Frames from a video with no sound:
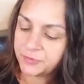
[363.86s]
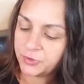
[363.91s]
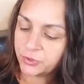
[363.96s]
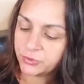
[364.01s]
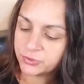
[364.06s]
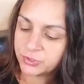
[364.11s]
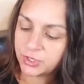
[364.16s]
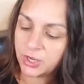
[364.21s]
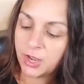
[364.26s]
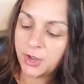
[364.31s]

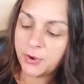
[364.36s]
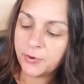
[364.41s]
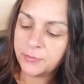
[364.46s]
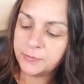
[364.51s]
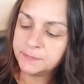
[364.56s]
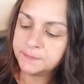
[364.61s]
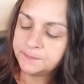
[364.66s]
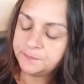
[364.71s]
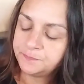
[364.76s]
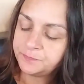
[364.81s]
years
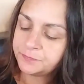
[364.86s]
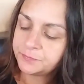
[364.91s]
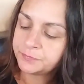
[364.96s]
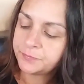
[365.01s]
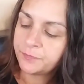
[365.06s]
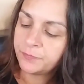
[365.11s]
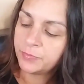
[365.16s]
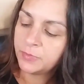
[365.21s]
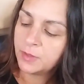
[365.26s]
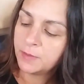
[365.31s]
ago,
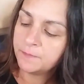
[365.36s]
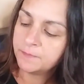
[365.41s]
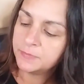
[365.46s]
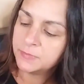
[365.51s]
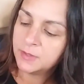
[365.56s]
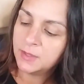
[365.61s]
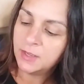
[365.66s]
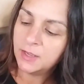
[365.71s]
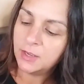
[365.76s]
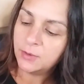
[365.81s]

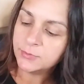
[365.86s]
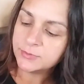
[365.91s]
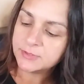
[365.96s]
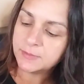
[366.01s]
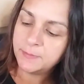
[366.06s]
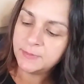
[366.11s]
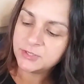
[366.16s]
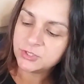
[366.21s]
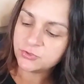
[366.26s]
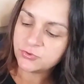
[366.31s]
it was a
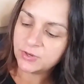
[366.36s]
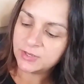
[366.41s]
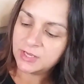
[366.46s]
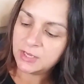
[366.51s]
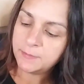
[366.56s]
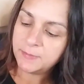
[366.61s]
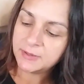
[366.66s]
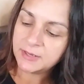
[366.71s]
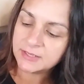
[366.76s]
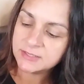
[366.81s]
bit
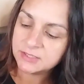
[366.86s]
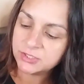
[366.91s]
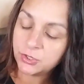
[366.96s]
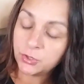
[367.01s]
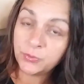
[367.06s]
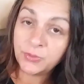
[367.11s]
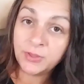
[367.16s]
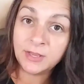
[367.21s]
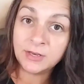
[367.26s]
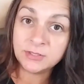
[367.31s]
stringy because, you
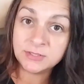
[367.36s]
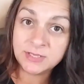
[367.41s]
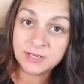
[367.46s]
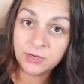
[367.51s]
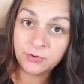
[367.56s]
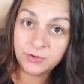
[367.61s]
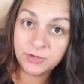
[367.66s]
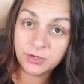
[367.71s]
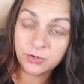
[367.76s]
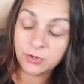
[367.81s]
know, the
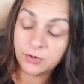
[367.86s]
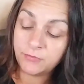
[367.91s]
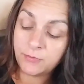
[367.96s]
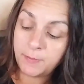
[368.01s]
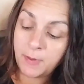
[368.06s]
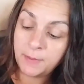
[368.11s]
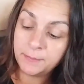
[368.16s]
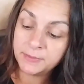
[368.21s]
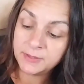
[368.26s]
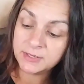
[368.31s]
interior of a
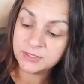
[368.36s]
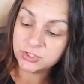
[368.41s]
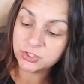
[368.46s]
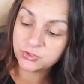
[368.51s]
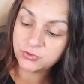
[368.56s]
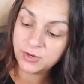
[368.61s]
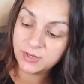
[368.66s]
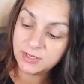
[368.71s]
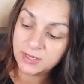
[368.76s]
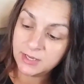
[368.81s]
pumpkin is
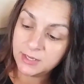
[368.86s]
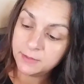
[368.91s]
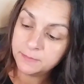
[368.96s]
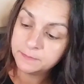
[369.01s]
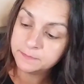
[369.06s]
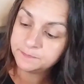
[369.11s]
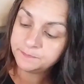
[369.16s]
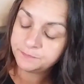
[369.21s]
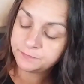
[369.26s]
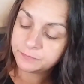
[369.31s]
stringy.
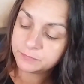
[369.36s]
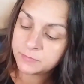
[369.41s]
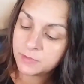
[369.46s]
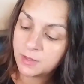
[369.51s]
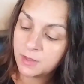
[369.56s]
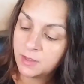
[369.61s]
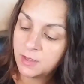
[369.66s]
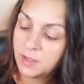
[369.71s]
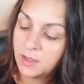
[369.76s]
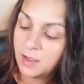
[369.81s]

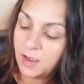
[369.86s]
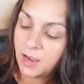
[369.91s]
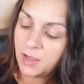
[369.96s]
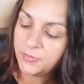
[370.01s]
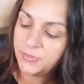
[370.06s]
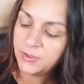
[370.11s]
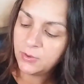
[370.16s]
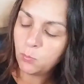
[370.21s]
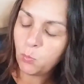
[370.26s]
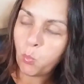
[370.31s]
I
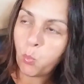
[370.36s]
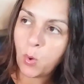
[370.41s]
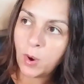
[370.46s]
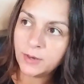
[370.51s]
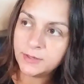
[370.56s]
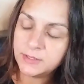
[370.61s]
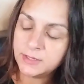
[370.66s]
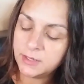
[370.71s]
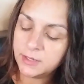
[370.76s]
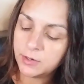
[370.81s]
think
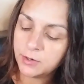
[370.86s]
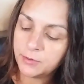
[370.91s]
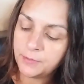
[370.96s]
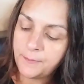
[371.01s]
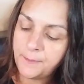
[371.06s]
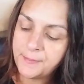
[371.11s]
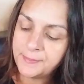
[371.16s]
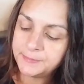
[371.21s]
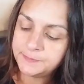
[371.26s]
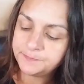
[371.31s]
one
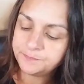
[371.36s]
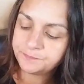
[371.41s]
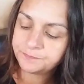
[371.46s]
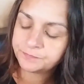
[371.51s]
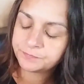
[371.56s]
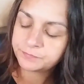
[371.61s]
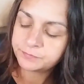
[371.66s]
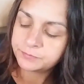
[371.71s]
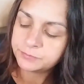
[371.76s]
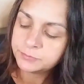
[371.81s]
year,
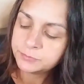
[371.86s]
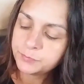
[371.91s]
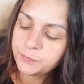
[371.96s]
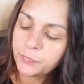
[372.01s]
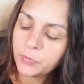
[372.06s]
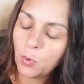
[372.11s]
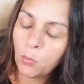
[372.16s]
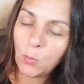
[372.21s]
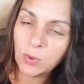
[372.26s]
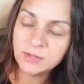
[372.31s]

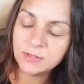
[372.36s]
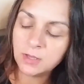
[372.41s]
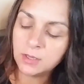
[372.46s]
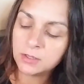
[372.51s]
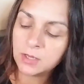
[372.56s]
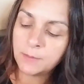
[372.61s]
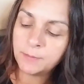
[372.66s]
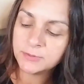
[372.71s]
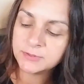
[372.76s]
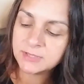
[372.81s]
a
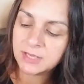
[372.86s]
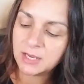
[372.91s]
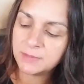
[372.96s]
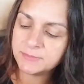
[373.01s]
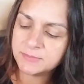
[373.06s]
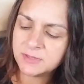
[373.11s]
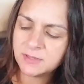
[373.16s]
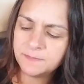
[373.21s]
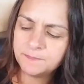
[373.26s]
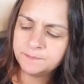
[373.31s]
couple
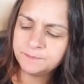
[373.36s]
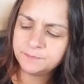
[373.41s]
times,